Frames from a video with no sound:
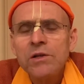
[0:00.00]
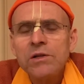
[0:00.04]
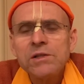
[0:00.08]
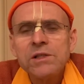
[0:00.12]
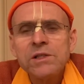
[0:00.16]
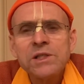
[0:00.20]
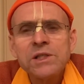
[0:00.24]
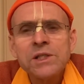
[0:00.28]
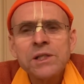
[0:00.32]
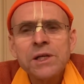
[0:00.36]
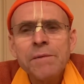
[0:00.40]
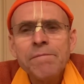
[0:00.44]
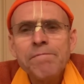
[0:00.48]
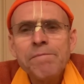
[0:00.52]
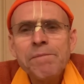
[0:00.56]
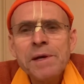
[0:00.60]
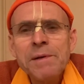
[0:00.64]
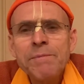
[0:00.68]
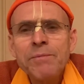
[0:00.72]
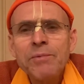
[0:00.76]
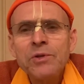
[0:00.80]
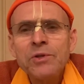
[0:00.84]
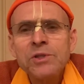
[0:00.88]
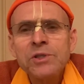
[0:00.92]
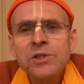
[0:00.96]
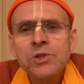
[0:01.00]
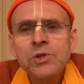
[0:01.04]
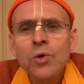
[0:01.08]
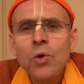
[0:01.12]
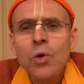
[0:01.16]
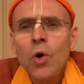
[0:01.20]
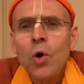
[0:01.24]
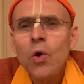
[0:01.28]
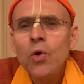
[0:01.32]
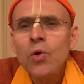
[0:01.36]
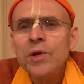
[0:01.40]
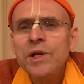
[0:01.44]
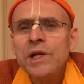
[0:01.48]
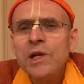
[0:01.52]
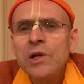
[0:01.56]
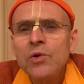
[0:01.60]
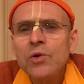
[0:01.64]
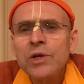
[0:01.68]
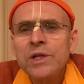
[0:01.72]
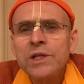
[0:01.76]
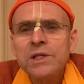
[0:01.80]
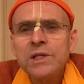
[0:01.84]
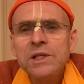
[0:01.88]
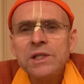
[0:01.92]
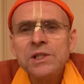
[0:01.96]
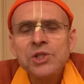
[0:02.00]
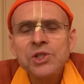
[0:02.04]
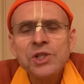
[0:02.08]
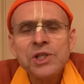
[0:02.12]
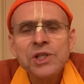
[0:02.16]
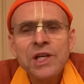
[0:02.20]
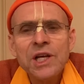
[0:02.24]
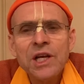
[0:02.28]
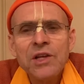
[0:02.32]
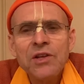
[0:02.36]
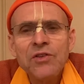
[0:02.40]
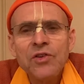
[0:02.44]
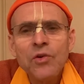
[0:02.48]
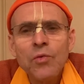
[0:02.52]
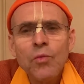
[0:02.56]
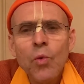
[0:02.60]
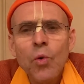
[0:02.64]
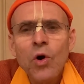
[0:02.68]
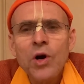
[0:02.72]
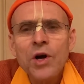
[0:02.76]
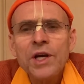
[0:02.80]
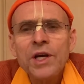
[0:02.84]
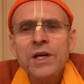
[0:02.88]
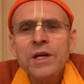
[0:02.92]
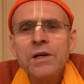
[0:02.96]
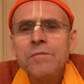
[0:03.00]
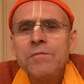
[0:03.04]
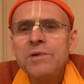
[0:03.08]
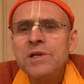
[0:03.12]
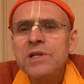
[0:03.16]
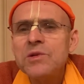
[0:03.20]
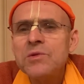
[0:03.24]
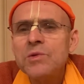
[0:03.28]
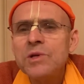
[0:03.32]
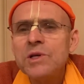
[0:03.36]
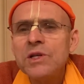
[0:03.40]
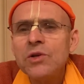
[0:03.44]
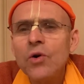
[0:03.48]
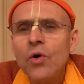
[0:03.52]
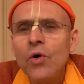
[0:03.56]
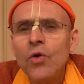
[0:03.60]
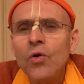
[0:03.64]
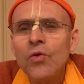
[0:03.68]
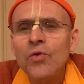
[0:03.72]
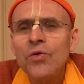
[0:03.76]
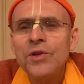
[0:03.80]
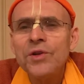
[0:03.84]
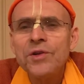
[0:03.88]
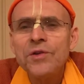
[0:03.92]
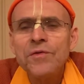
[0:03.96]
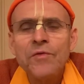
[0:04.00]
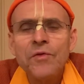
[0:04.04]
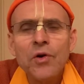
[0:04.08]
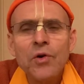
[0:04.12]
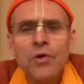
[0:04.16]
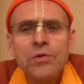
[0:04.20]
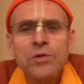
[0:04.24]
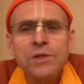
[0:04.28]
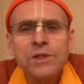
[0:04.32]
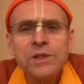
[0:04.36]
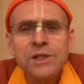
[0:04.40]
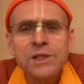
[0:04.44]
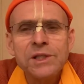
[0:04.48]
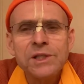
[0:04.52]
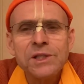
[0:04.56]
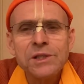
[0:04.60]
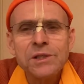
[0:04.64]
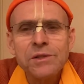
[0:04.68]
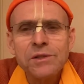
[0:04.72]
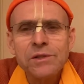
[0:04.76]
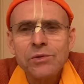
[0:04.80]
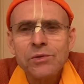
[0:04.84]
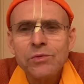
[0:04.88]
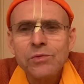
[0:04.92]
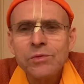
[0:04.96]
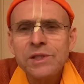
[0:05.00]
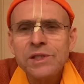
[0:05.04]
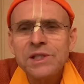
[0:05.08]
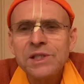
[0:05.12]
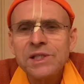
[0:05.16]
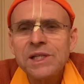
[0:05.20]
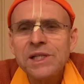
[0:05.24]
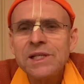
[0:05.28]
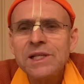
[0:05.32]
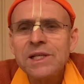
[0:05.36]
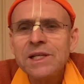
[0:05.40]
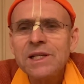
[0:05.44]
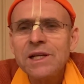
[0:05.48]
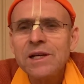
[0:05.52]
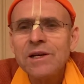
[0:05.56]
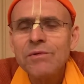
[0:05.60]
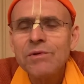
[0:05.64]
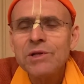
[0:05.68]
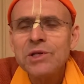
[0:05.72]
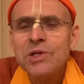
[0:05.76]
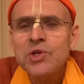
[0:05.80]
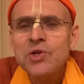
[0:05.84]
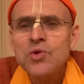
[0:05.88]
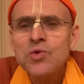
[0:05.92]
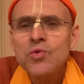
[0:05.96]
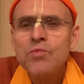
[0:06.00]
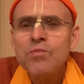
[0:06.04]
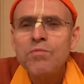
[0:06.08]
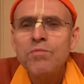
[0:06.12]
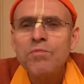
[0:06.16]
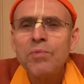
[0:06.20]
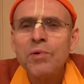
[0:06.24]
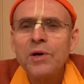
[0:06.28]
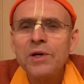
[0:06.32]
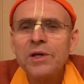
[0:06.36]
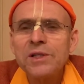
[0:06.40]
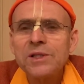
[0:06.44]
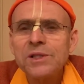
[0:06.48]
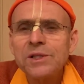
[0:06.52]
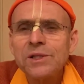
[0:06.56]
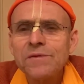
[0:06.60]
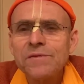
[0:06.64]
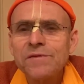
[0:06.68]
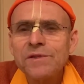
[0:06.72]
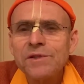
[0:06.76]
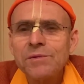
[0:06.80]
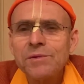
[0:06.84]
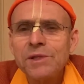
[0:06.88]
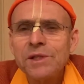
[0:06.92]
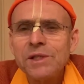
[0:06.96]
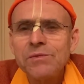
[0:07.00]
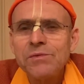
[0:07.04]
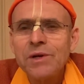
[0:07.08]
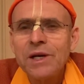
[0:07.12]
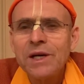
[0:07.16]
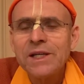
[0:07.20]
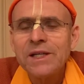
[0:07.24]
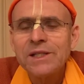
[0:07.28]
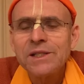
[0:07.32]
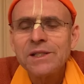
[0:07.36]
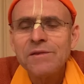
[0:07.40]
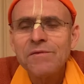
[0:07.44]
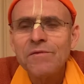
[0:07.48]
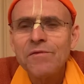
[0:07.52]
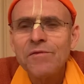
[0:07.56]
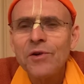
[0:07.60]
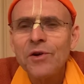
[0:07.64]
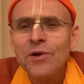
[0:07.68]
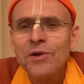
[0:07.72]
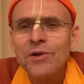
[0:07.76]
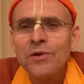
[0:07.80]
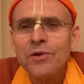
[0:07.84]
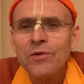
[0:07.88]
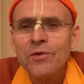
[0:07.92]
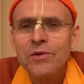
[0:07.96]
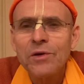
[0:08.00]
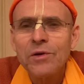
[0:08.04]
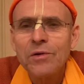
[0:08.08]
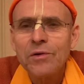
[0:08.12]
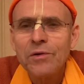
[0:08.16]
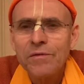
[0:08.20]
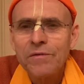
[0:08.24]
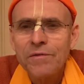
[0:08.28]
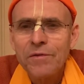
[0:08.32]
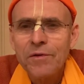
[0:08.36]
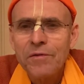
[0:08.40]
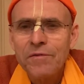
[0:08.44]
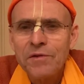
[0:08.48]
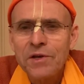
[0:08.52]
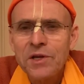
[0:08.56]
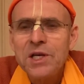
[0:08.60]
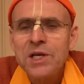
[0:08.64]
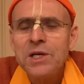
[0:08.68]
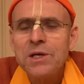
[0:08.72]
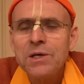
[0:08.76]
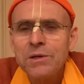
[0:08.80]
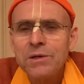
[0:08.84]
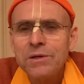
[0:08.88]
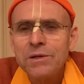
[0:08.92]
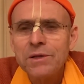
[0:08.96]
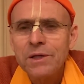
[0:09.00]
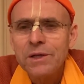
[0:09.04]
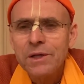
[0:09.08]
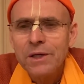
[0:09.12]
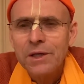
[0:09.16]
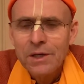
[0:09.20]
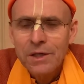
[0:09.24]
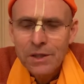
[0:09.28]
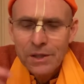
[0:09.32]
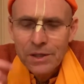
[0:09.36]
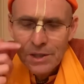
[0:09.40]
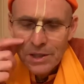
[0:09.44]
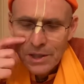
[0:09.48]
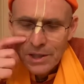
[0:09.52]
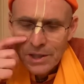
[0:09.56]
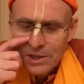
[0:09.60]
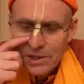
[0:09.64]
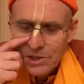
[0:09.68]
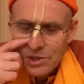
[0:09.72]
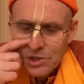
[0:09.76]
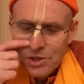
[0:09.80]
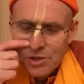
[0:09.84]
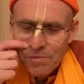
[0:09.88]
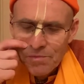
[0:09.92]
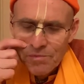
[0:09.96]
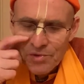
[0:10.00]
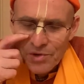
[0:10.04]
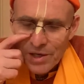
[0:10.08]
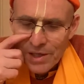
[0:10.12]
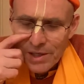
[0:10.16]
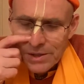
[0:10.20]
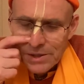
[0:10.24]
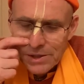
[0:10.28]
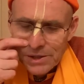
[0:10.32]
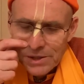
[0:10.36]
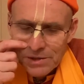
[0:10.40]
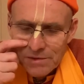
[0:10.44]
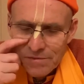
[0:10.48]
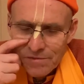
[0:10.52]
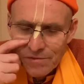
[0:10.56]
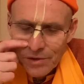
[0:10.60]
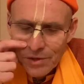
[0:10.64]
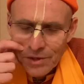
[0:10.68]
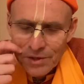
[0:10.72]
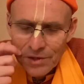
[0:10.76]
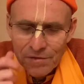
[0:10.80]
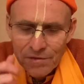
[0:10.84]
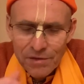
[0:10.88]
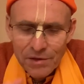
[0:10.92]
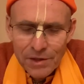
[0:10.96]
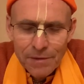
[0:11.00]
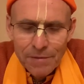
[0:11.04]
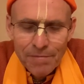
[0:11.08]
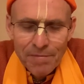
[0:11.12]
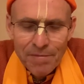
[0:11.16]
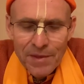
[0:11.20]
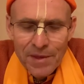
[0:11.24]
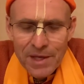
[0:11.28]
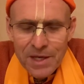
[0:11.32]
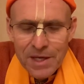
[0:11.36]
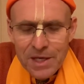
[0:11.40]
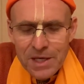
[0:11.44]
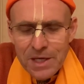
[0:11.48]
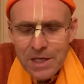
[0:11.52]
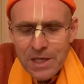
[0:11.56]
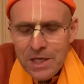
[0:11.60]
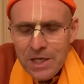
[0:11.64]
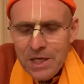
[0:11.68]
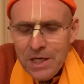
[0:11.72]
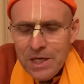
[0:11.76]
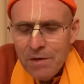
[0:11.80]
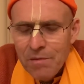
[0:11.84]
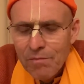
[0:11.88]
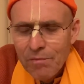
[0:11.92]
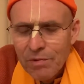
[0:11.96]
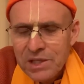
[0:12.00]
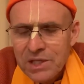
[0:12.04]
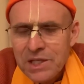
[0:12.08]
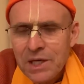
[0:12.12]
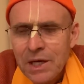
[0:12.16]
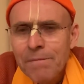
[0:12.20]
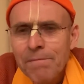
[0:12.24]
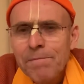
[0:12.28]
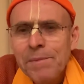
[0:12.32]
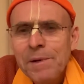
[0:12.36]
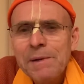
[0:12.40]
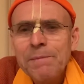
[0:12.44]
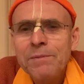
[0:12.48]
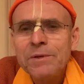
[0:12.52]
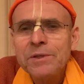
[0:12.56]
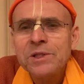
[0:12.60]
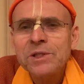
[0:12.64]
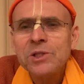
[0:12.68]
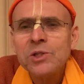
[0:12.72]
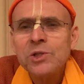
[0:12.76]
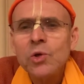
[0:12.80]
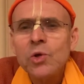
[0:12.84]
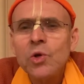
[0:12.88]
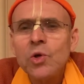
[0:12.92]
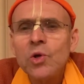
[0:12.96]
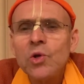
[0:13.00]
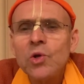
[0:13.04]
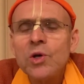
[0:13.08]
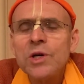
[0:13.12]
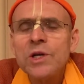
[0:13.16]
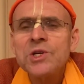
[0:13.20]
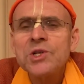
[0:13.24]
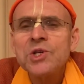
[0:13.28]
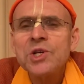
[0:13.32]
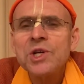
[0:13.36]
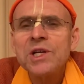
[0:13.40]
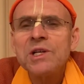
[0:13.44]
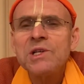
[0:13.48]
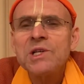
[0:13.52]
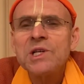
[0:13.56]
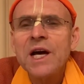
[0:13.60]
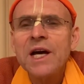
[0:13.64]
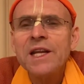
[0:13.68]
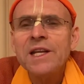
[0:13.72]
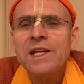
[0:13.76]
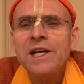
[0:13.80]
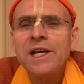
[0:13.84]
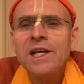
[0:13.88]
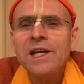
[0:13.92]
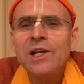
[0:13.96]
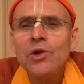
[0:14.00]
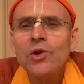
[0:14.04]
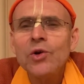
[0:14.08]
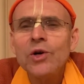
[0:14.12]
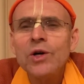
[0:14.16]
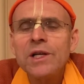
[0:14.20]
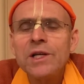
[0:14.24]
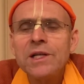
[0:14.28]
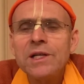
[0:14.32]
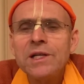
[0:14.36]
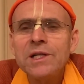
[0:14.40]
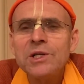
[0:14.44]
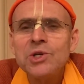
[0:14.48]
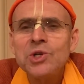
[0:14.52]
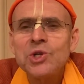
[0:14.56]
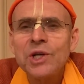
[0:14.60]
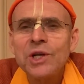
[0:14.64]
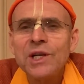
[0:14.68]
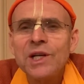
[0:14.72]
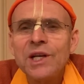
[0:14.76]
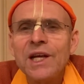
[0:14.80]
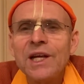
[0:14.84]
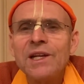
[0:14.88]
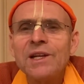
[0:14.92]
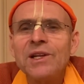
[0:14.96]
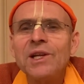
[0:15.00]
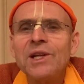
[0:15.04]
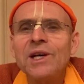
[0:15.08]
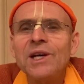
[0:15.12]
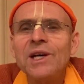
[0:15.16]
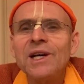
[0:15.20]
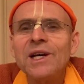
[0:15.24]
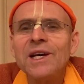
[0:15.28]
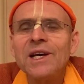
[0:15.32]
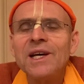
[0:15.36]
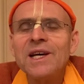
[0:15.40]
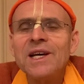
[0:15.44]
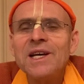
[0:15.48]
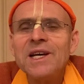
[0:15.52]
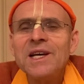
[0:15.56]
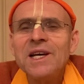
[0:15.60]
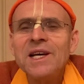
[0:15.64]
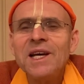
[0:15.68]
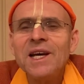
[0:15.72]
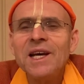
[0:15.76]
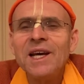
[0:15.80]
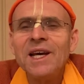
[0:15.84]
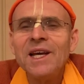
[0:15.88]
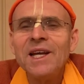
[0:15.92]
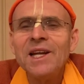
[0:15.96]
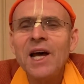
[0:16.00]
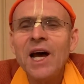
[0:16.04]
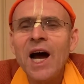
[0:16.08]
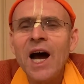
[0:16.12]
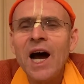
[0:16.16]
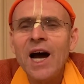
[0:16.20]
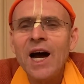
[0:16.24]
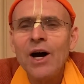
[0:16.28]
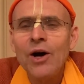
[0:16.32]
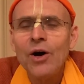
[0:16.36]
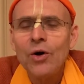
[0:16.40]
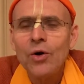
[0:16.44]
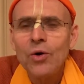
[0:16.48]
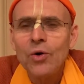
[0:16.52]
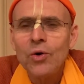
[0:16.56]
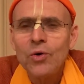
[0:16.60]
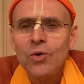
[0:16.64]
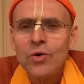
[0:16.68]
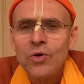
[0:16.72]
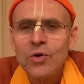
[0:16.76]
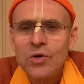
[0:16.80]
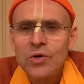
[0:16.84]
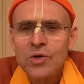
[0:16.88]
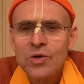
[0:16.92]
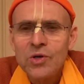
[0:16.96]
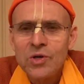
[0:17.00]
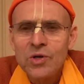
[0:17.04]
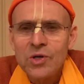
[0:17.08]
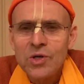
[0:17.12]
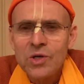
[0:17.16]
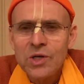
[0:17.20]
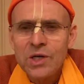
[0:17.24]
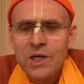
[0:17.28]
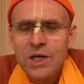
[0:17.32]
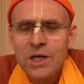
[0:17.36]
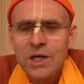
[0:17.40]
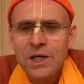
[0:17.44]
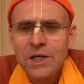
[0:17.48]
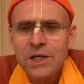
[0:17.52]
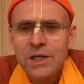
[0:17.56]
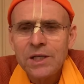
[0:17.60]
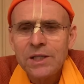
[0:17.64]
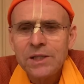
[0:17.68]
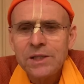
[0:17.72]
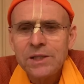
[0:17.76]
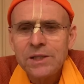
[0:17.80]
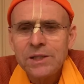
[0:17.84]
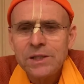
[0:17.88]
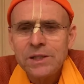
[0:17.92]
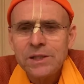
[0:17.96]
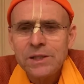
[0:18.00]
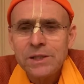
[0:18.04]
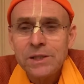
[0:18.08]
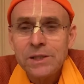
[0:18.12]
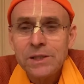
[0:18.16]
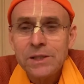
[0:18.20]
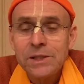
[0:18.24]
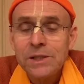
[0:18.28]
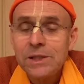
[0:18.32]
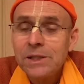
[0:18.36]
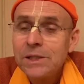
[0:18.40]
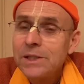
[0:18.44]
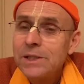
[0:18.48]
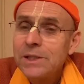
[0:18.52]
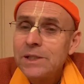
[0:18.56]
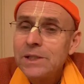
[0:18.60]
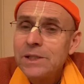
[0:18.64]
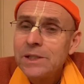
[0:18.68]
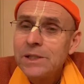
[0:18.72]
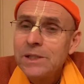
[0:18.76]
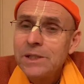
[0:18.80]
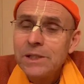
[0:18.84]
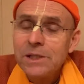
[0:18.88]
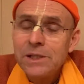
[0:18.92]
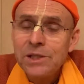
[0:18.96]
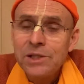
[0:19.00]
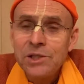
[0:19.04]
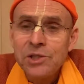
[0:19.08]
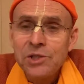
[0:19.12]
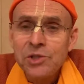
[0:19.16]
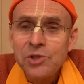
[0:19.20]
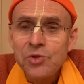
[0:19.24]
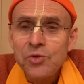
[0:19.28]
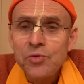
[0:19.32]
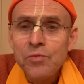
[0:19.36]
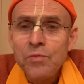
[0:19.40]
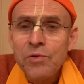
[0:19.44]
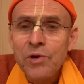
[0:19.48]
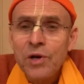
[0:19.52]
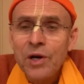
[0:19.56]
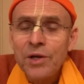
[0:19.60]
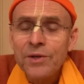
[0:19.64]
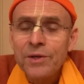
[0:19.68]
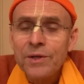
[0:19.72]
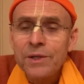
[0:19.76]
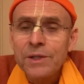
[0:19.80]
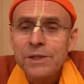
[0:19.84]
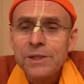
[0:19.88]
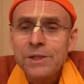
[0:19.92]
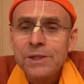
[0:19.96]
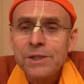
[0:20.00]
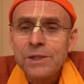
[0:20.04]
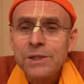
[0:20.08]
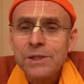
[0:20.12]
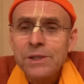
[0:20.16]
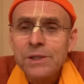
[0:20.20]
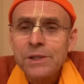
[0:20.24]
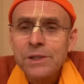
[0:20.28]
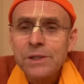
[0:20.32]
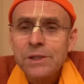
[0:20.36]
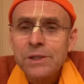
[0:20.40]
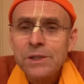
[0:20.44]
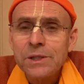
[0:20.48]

Some people saw only Lord Nityānanda walking between all the devotees who were sitting there with 2 pots of sweet rice in front, of kheer, chip rice in front of them. But some people saw Lord Chaitanya and Lord Nityānanda, and how the 2 brothers